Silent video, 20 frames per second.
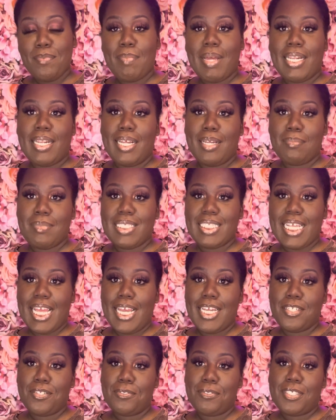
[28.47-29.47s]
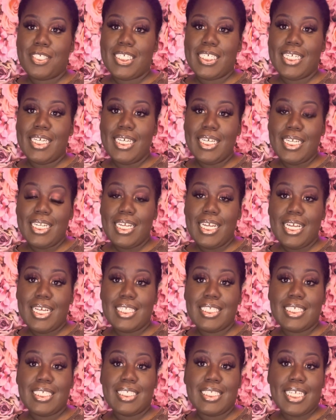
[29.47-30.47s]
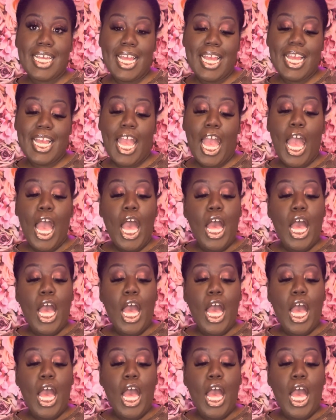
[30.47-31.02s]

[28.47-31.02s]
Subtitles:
My name is Angel Shakita, and today